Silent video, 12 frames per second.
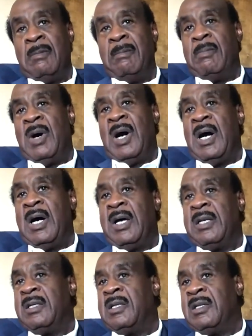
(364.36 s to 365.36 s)

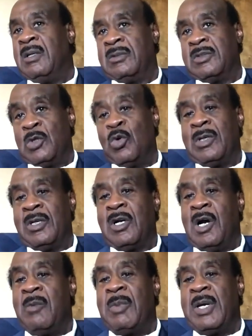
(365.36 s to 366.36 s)
Bond, and Stokely
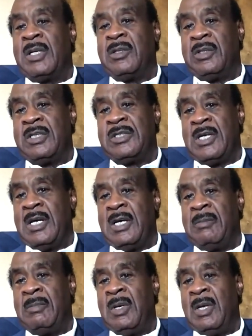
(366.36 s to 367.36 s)
Carmack at that
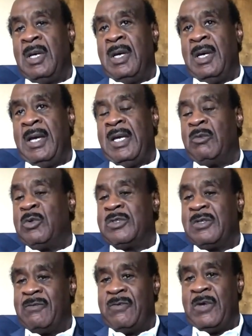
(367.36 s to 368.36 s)
time, and was
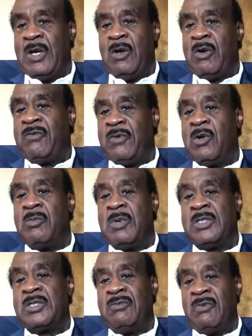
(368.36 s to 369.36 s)
very, very
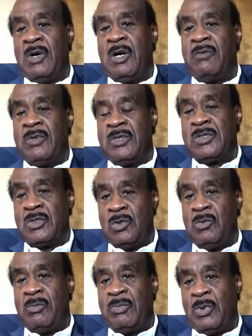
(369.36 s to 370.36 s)
much involved in the
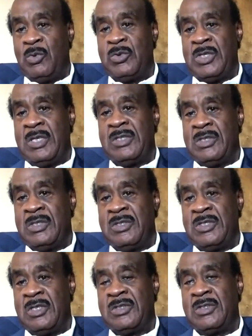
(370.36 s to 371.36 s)
student protest in the
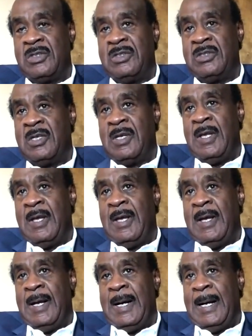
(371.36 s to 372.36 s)
60s.
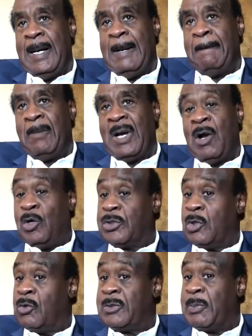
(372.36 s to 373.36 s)
I
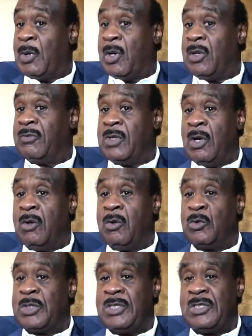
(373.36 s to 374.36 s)
also was part of the
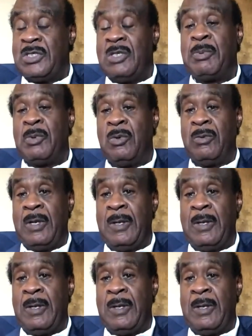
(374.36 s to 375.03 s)
ROTC program,